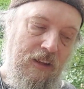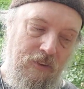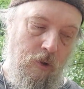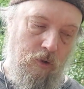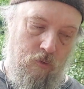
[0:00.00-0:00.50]

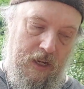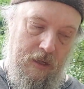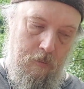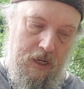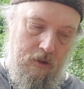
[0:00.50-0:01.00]
not
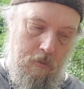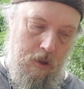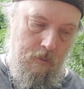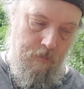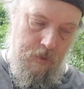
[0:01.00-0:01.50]

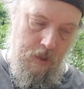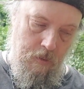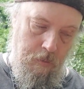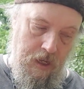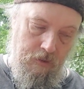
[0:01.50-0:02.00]
recommendable.
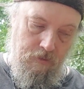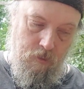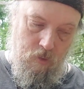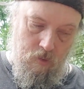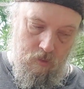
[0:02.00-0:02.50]
But
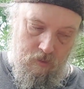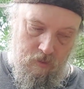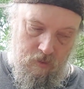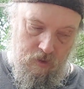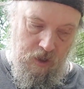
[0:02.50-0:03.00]
for
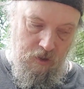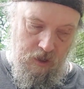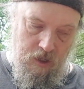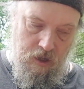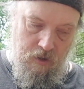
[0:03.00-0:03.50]

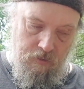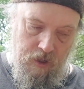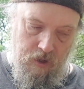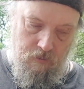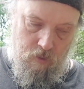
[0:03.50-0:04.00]
detail
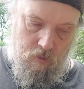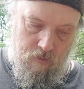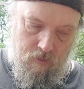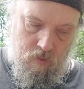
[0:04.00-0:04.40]
carving and for